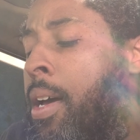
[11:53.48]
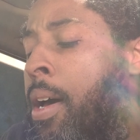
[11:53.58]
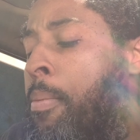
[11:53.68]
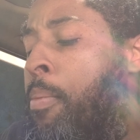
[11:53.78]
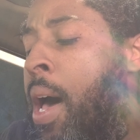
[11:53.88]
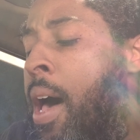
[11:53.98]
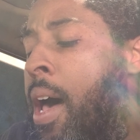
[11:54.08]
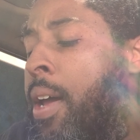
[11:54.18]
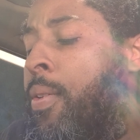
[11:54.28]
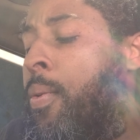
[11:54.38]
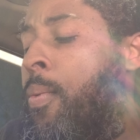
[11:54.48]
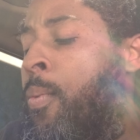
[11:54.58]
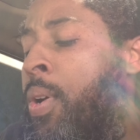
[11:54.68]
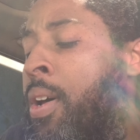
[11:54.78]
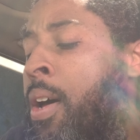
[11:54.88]
abide
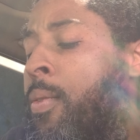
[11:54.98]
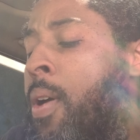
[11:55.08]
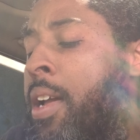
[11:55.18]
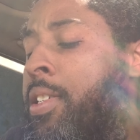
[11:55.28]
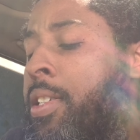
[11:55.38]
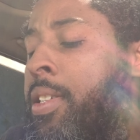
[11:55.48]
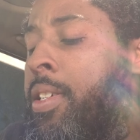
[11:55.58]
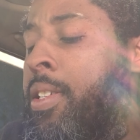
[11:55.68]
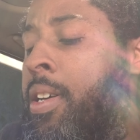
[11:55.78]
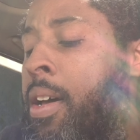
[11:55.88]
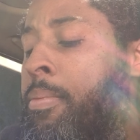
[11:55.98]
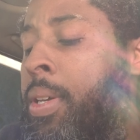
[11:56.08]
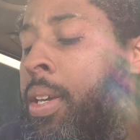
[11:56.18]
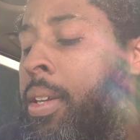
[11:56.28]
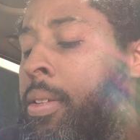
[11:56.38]
when unrighteousness come
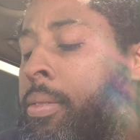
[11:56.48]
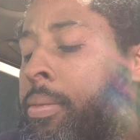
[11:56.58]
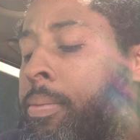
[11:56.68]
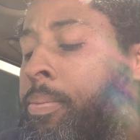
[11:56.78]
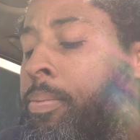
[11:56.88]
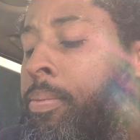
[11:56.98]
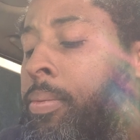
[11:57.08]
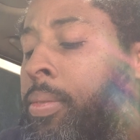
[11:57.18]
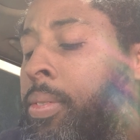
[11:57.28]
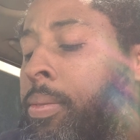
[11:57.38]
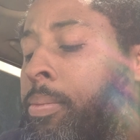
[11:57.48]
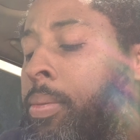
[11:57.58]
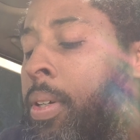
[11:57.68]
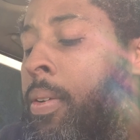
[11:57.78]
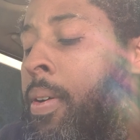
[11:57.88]
in.
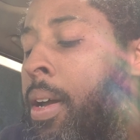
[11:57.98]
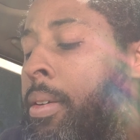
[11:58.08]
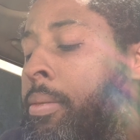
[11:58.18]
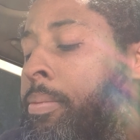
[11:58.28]
All right.